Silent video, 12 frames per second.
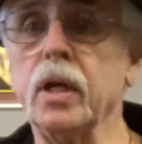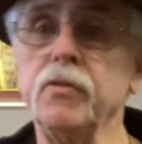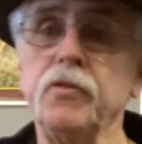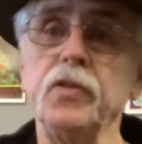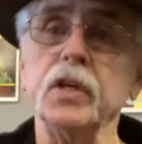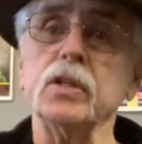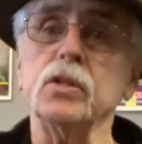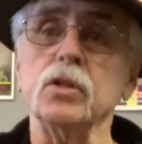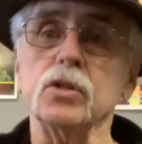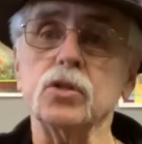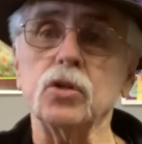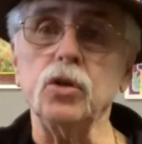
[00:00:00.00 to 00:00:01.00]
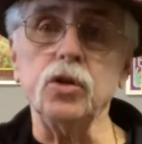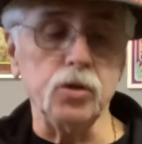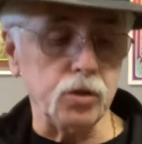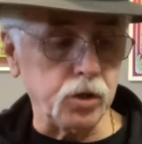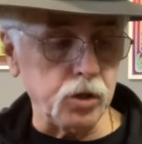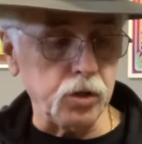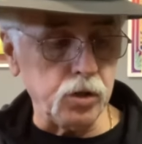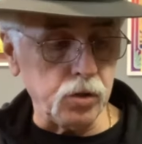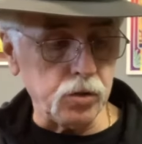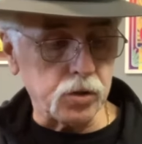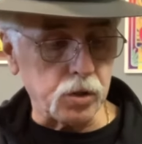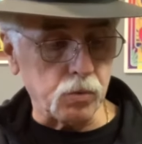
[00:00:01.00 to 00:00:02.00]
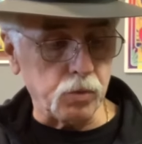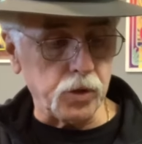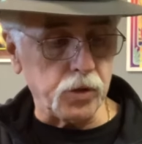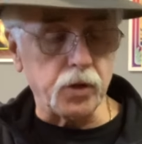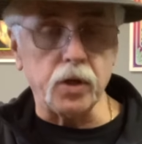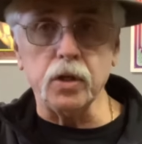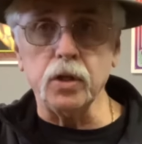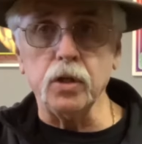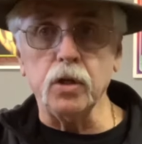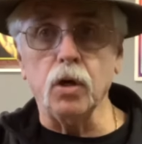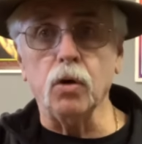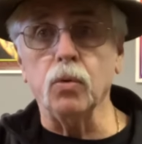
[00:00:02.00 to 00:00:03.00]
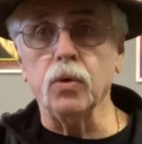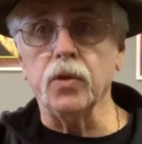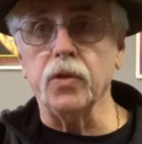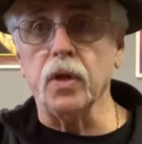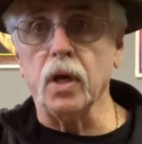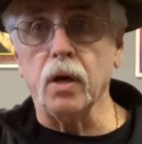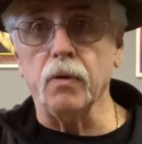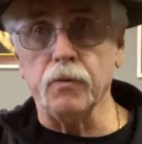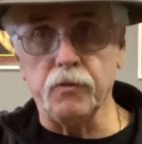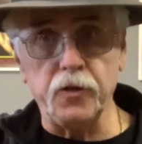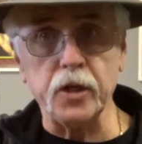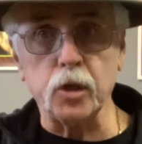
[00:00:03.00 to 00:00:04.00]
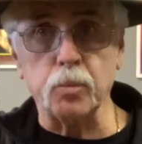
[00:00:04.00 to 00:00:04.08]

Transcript: to fix it so you could use it with, you know, with the finger